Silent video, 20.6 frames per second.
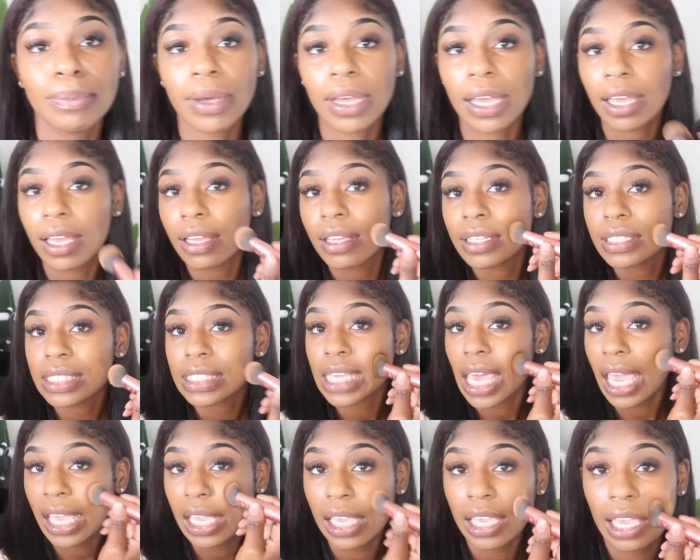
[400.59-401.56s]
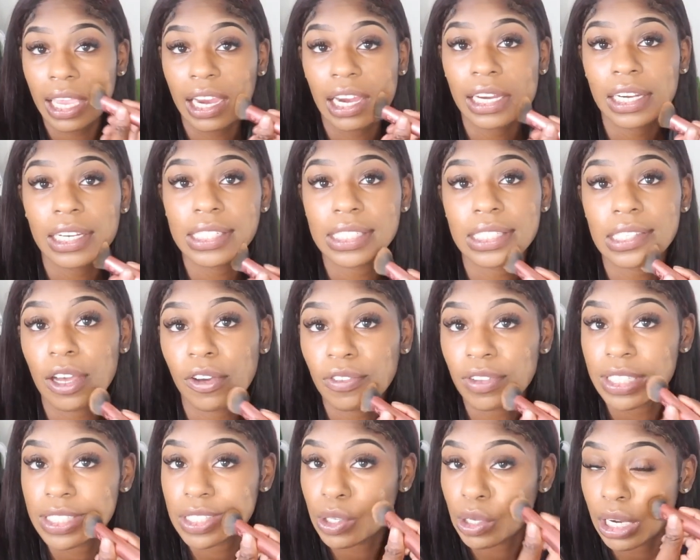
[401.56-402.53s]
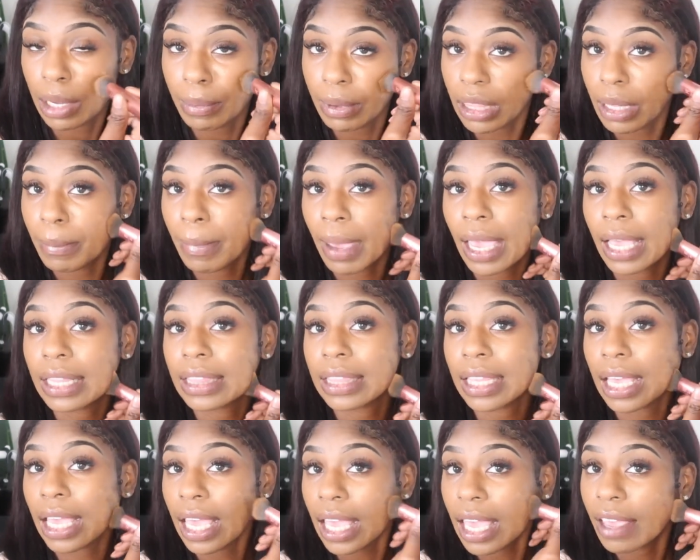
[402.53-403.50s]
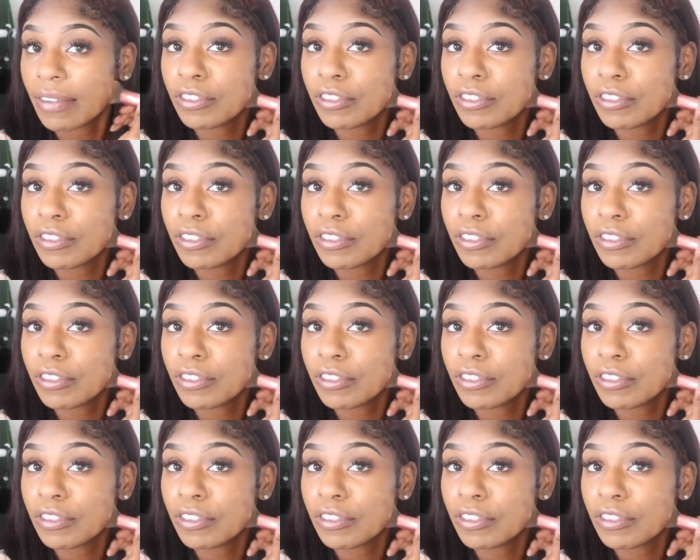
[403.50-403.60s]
but taking care of yourself is gonna be the main thing.